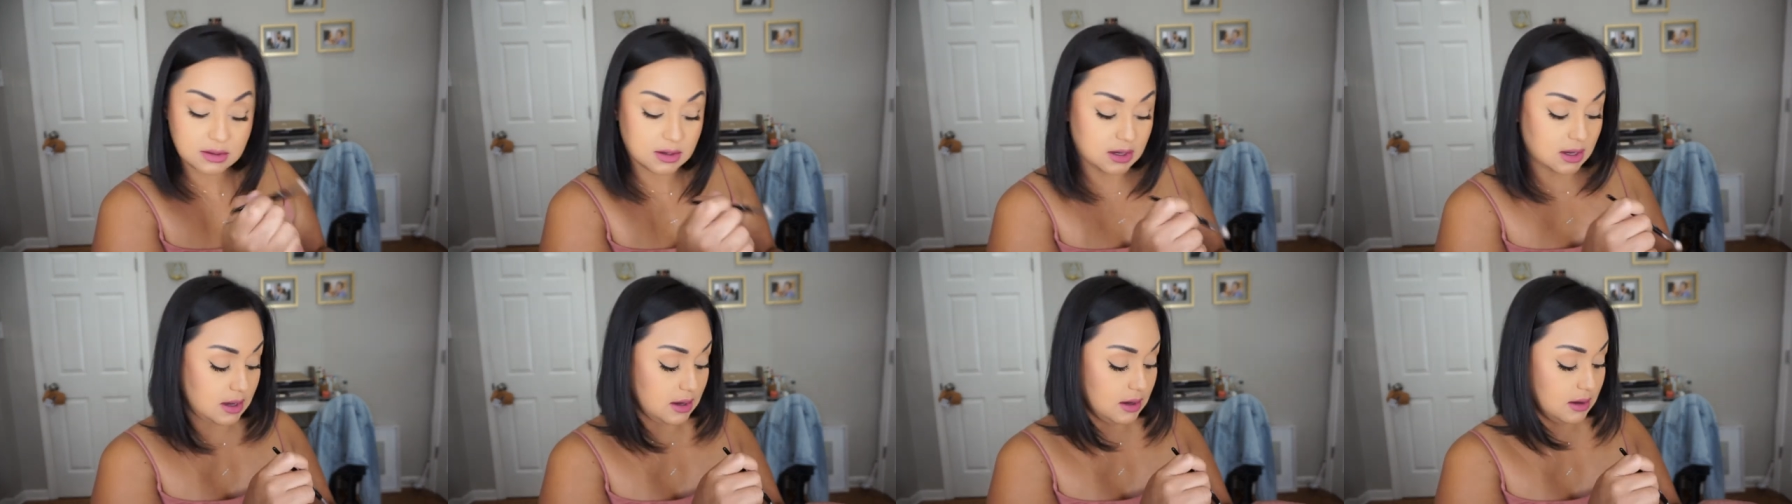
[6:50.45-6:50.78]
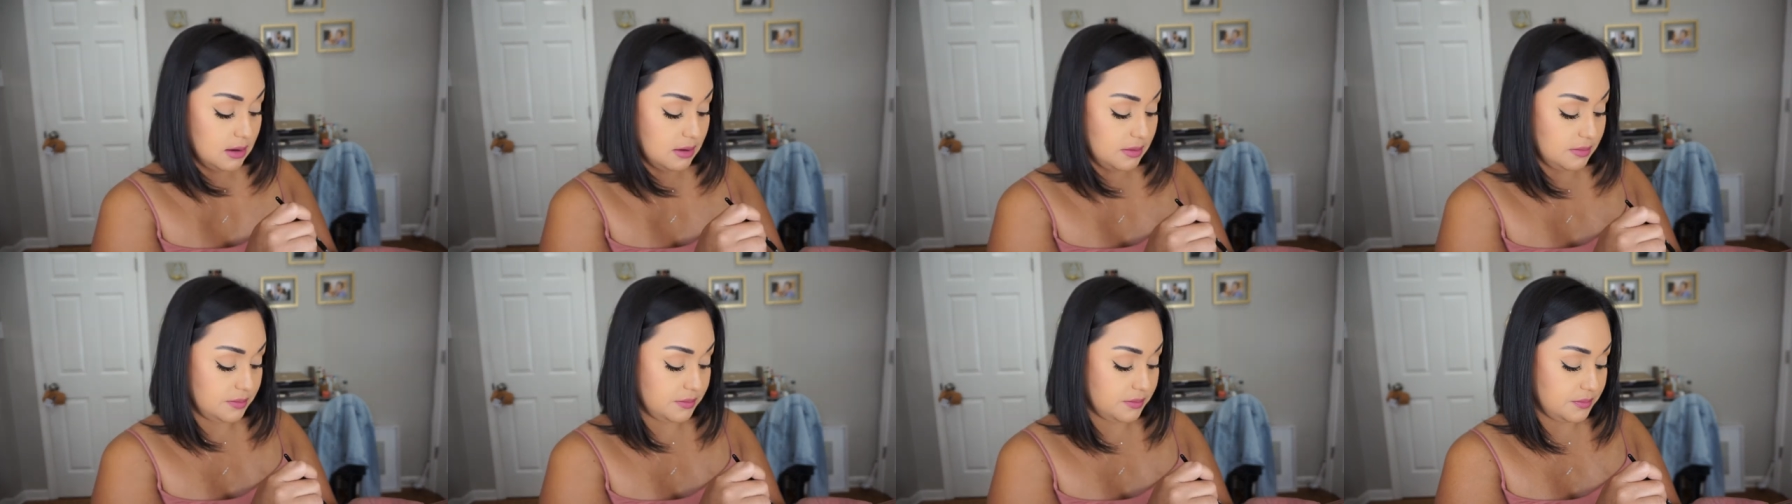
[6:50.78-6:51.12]

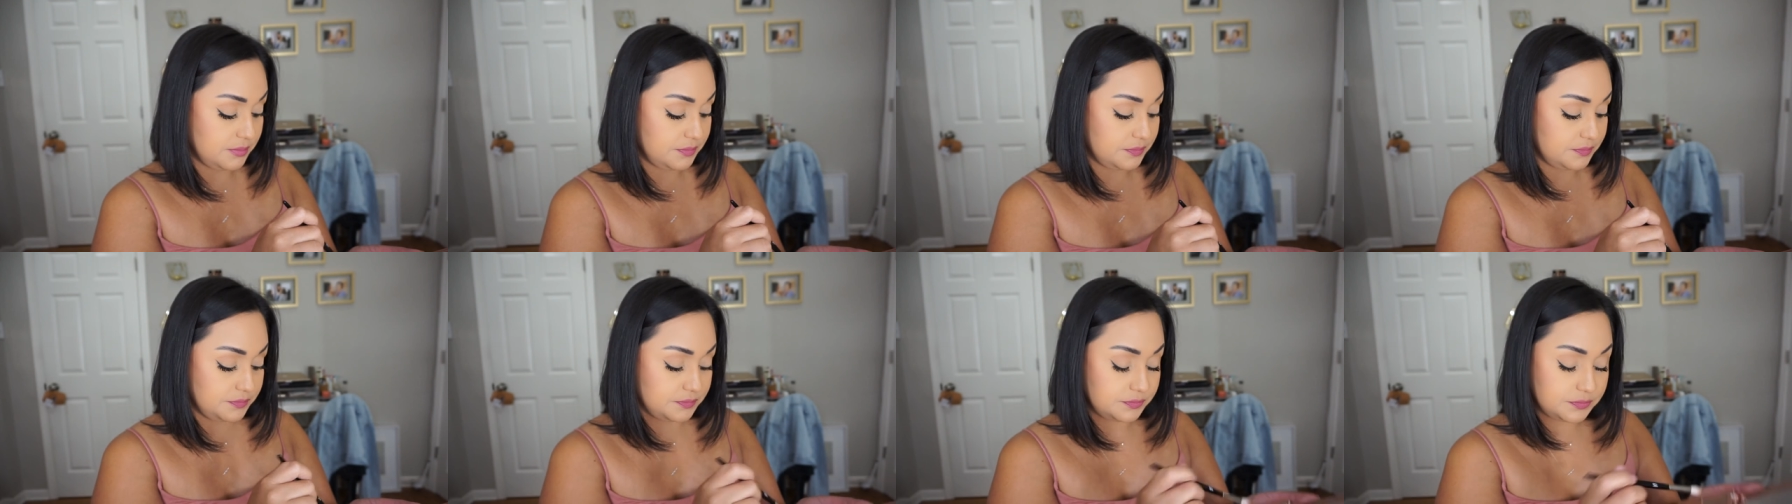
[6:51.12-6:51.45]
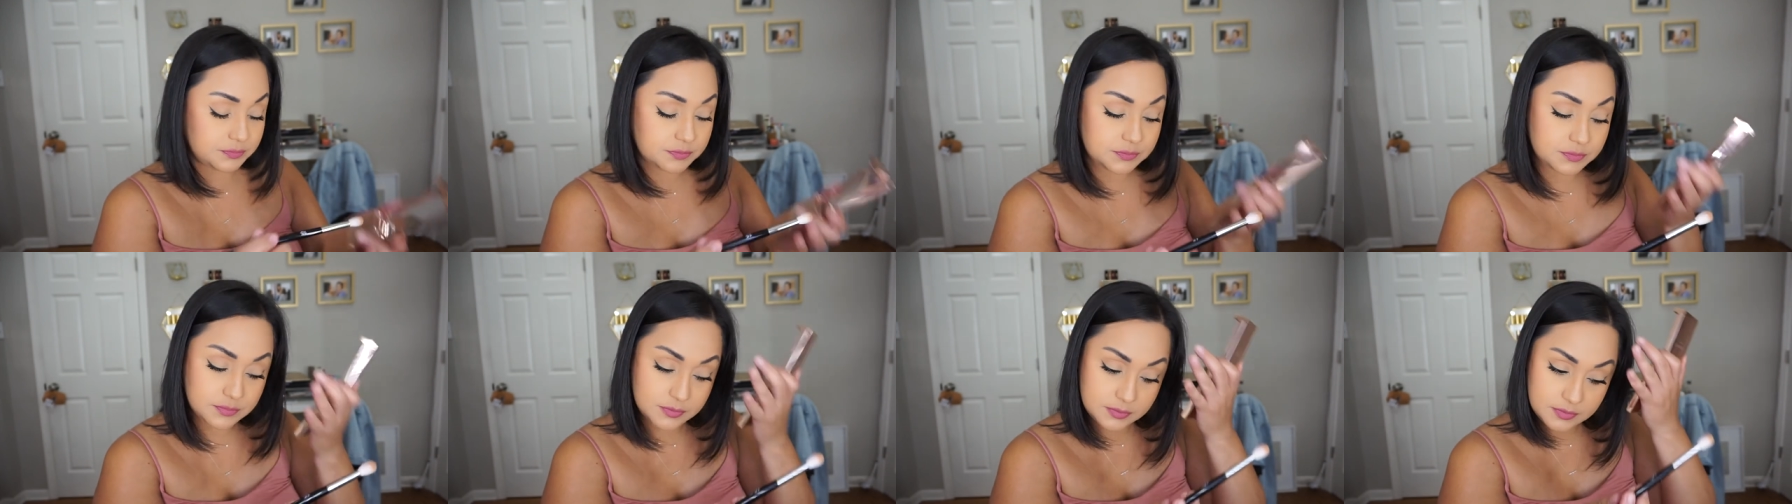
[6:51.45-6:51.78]
Um,
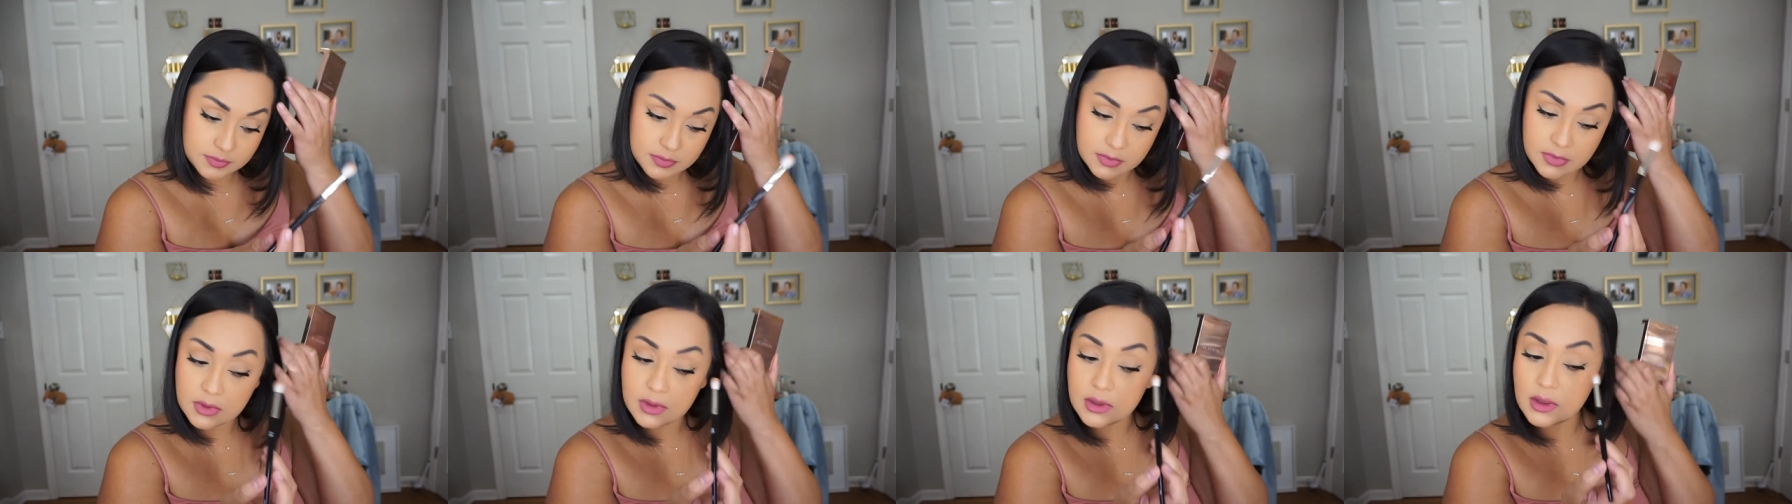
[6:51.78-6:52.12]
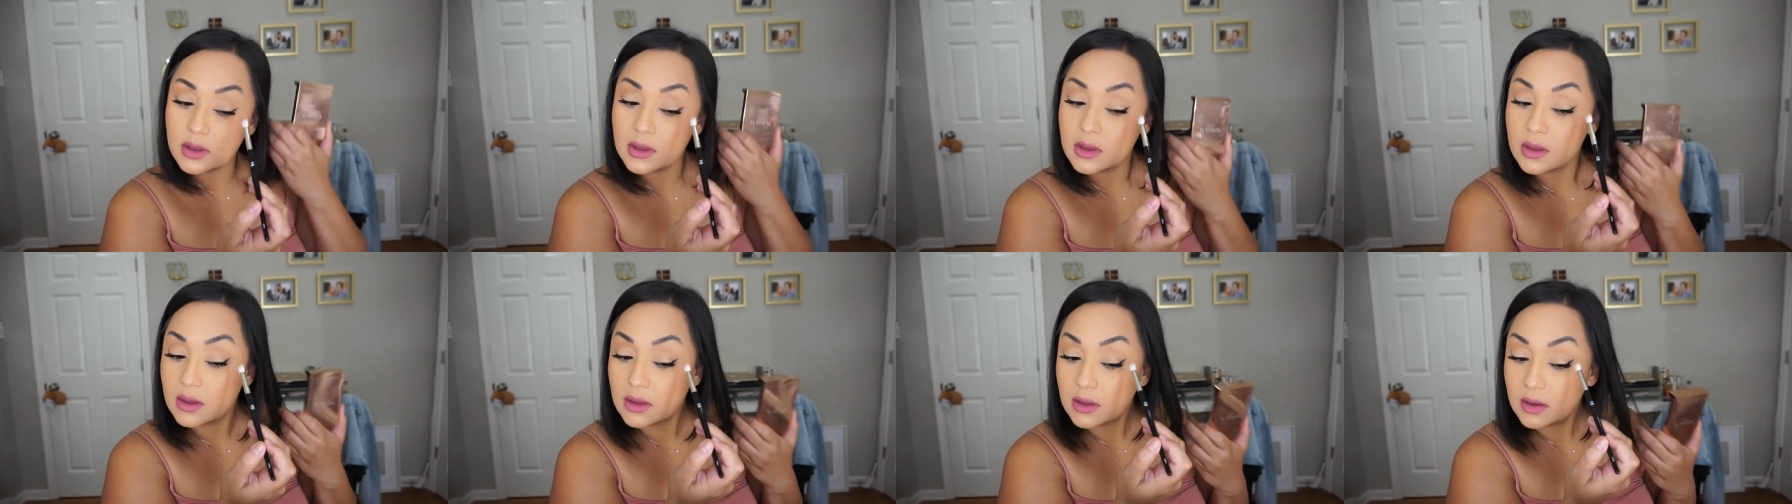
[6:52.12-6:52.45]

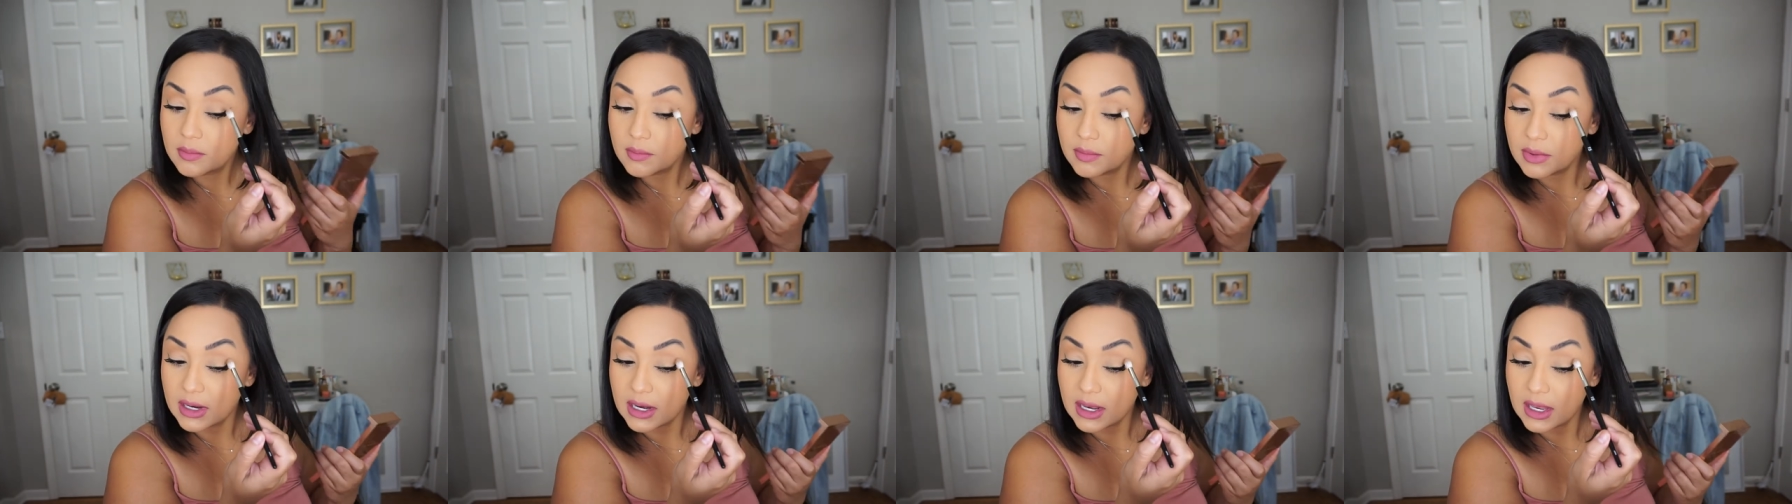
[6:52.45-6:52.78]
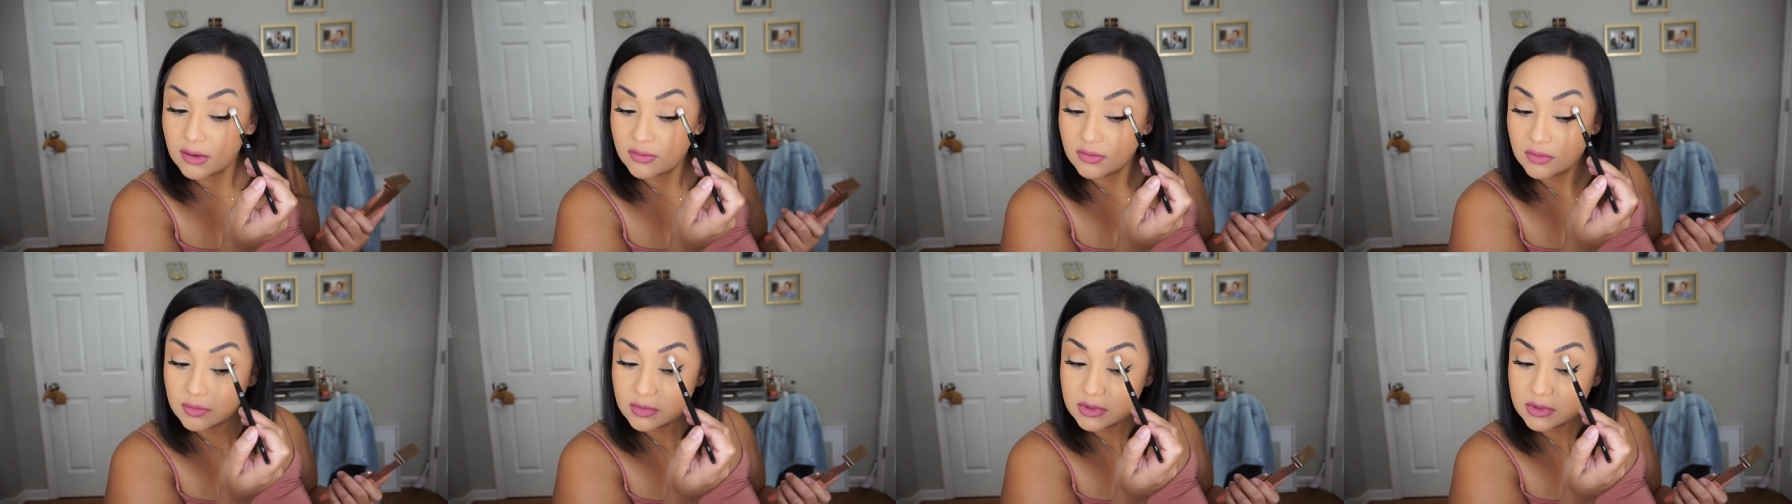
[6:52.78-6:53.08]
but I have a